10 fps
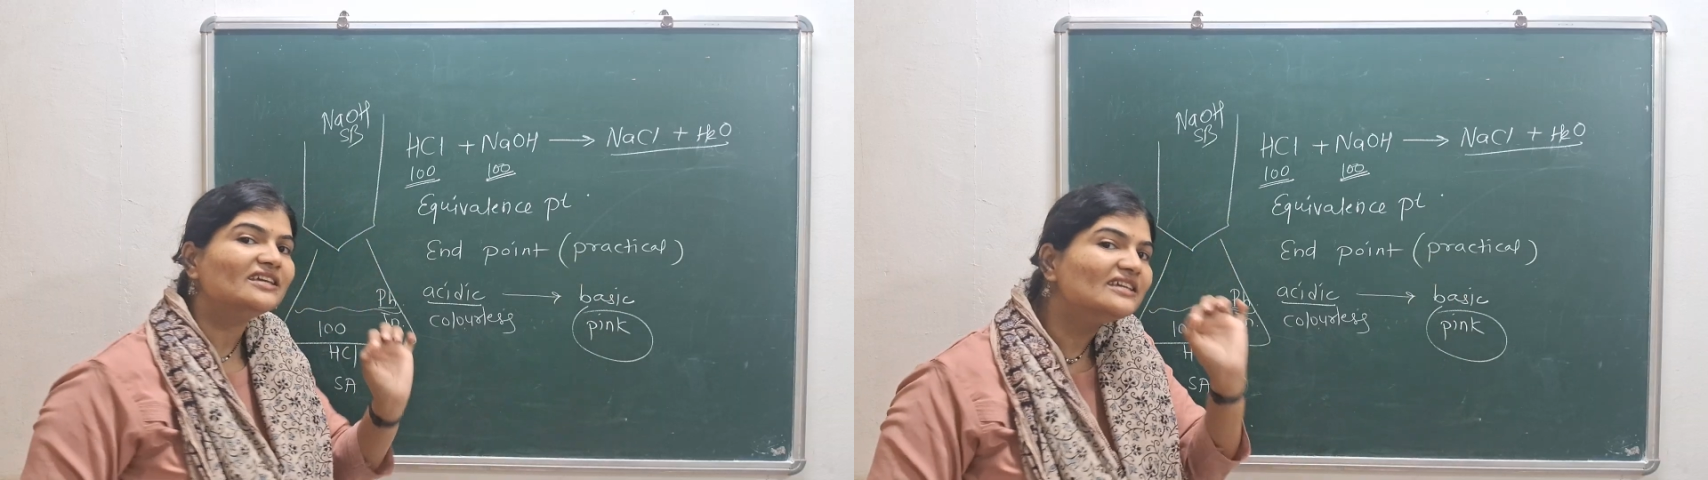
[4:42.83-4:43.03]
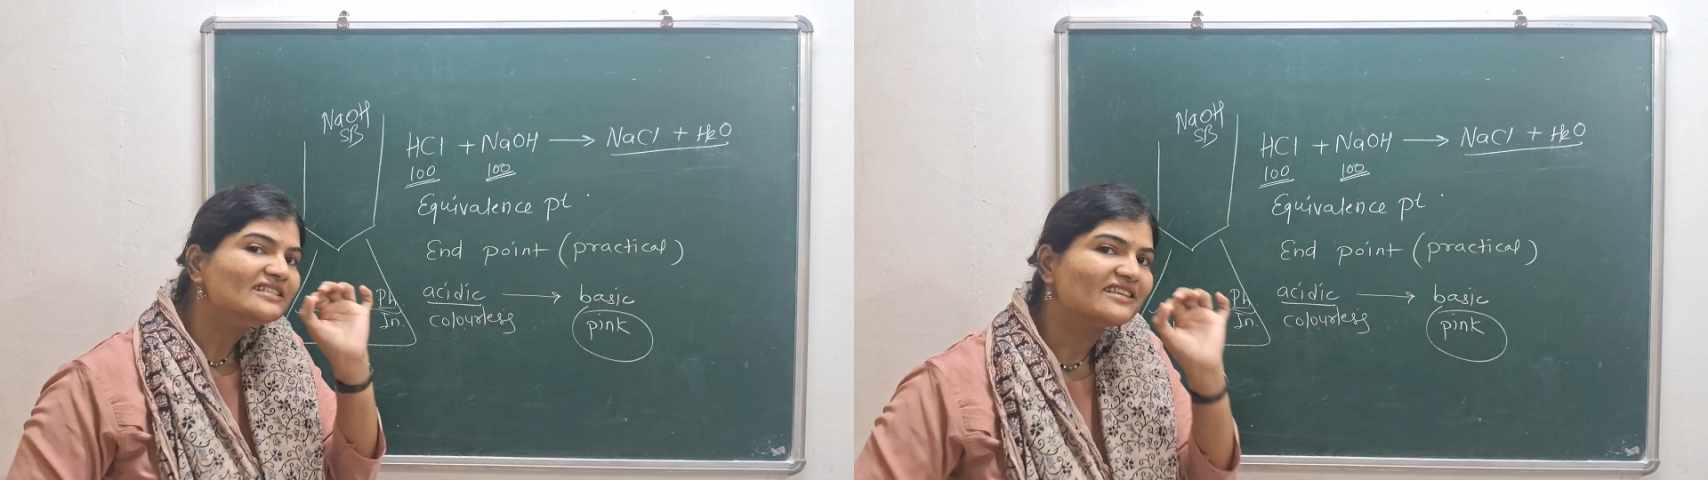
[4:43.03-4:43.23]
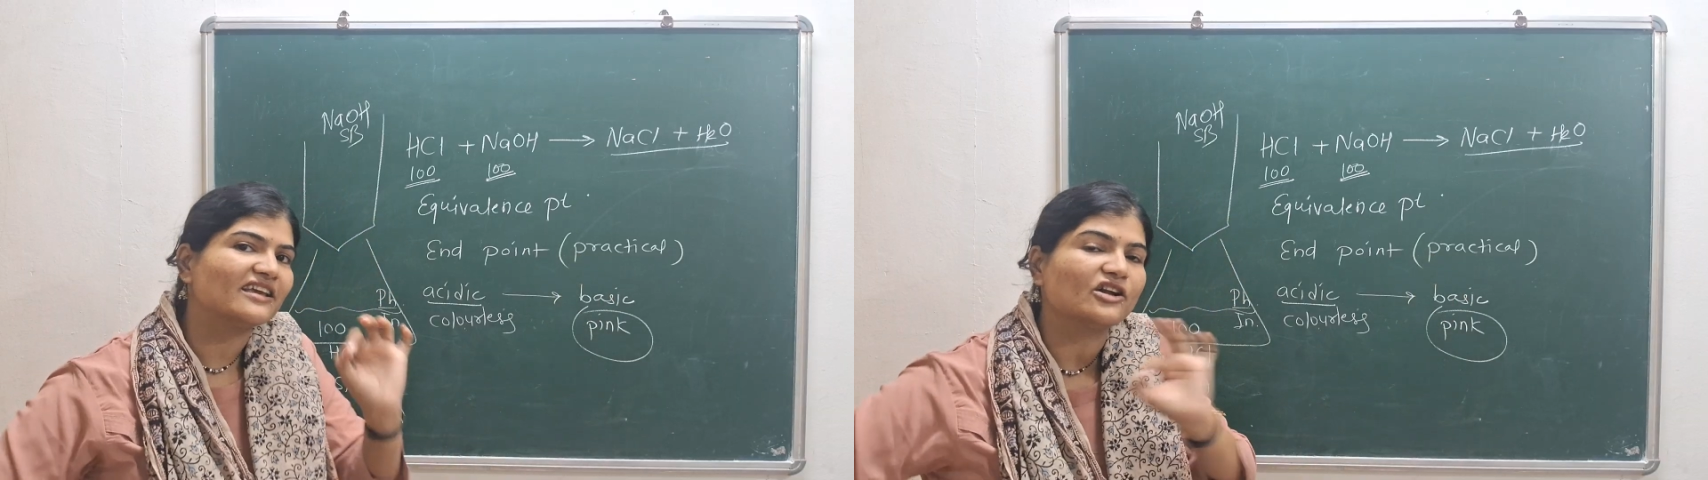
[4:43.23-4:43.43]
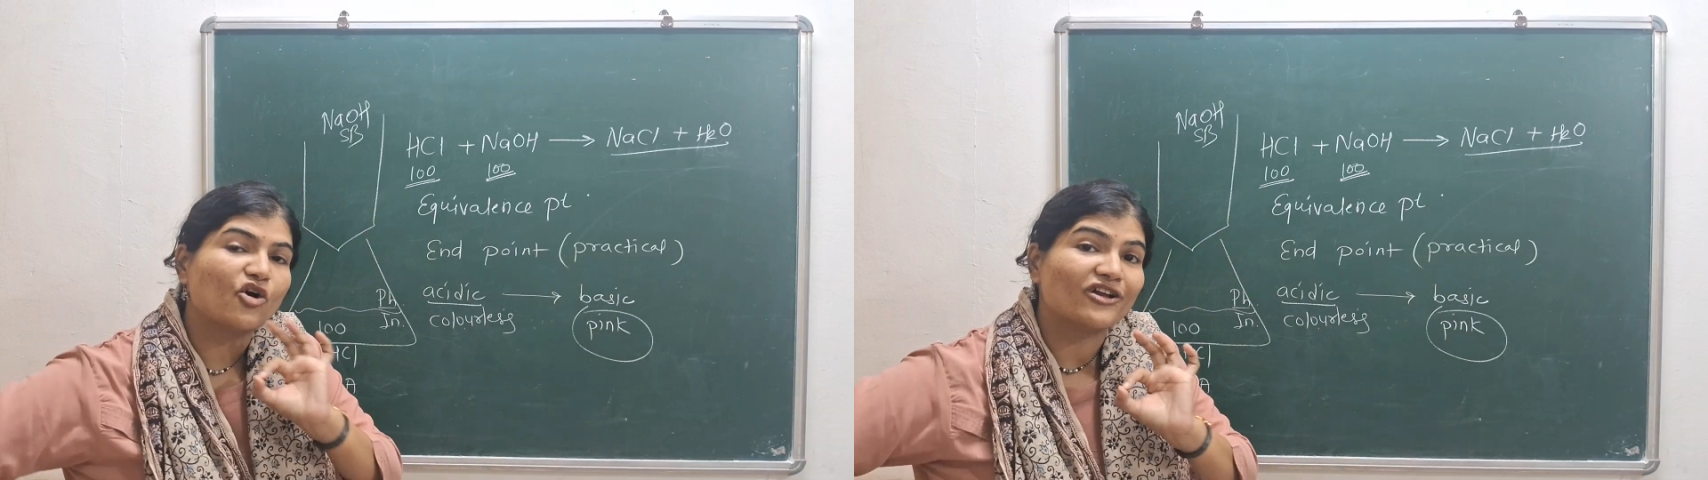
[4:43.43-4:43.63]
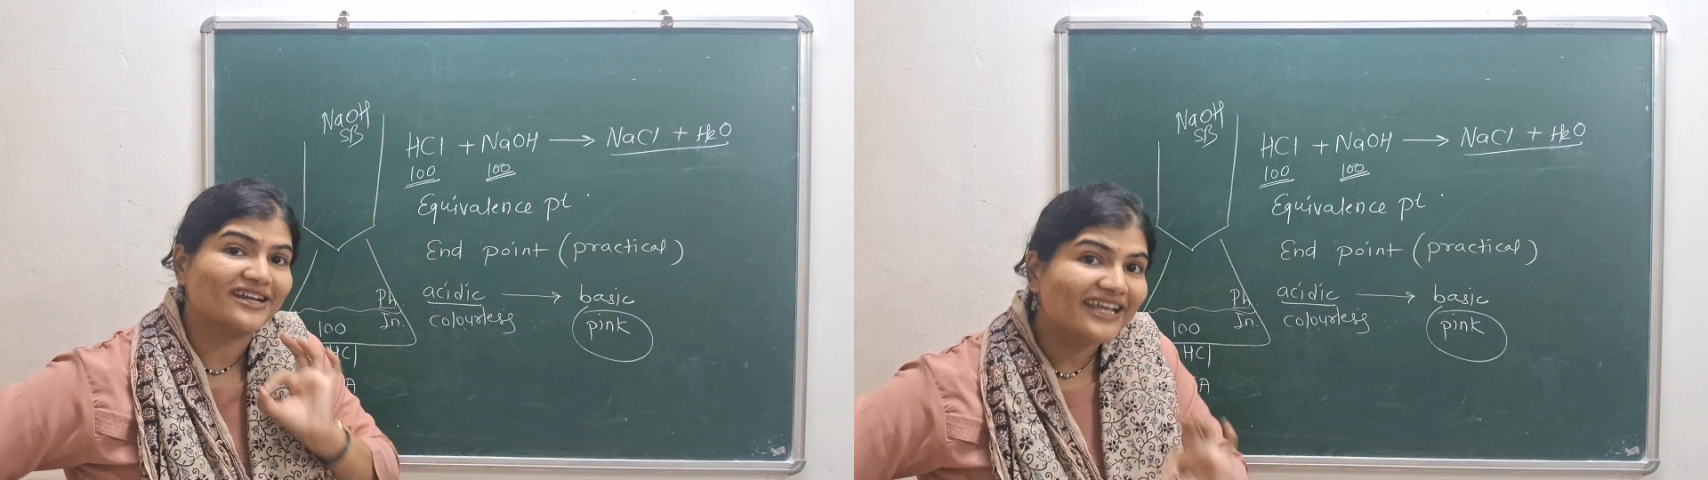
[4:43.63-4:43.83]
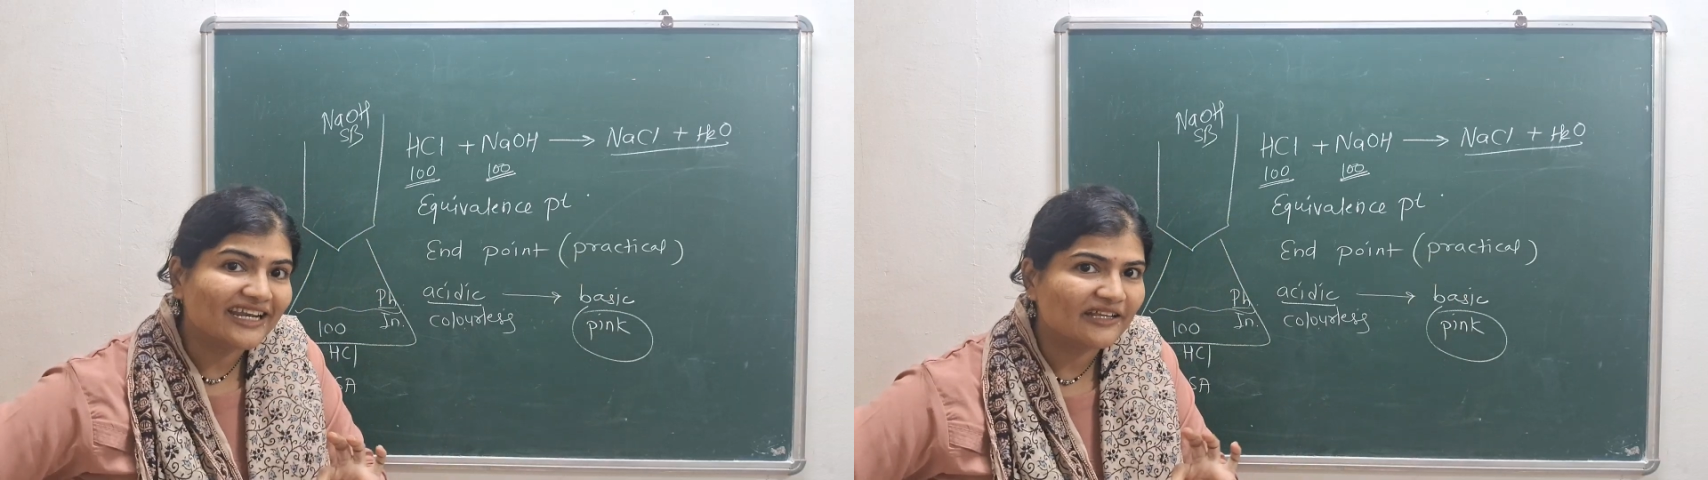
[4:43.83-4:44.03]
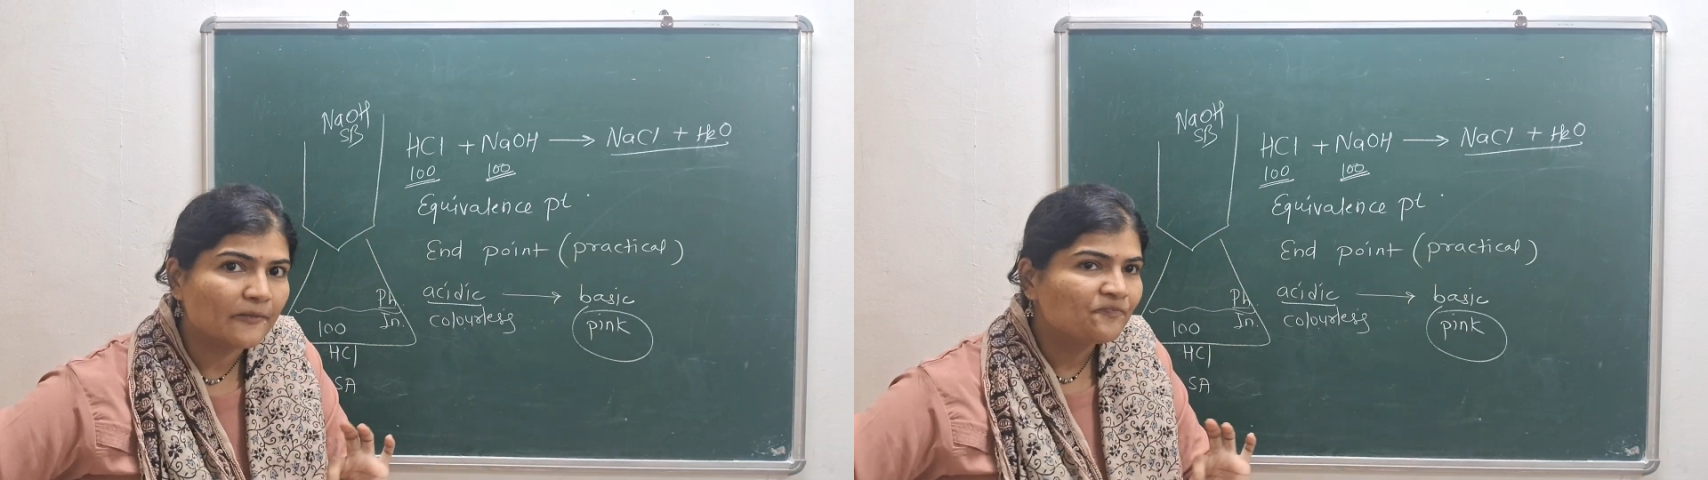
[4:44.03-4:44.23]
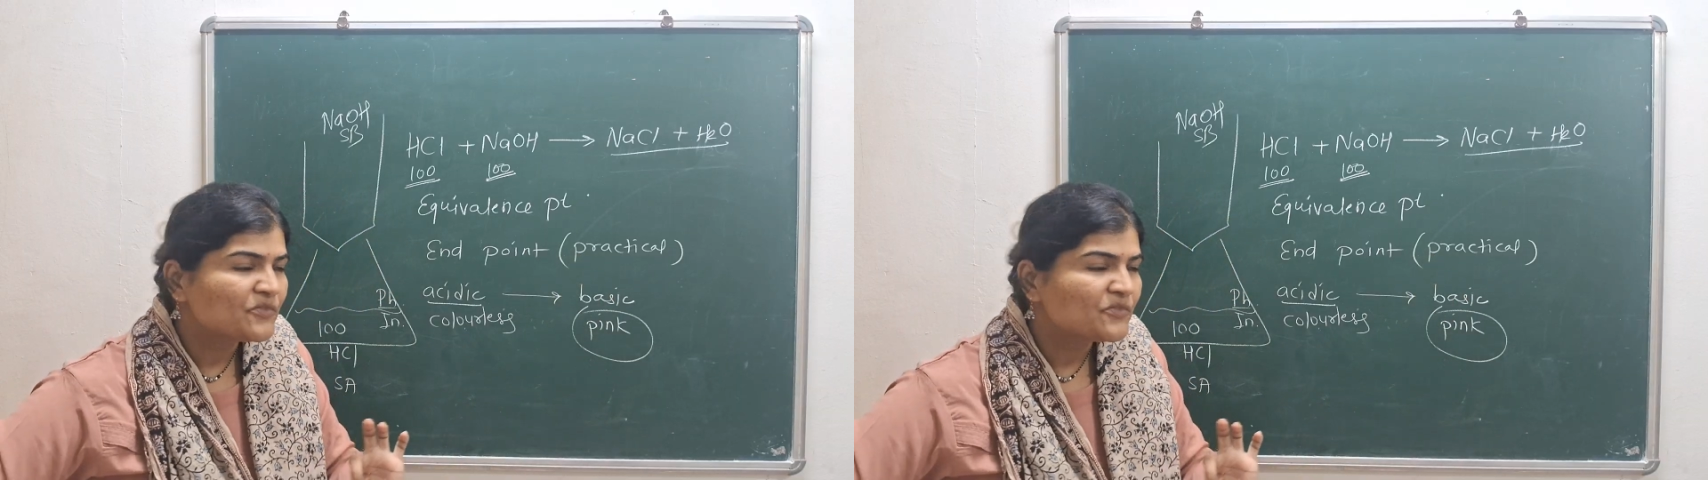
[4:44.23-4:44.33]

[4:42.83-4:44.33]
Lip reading: is recorded.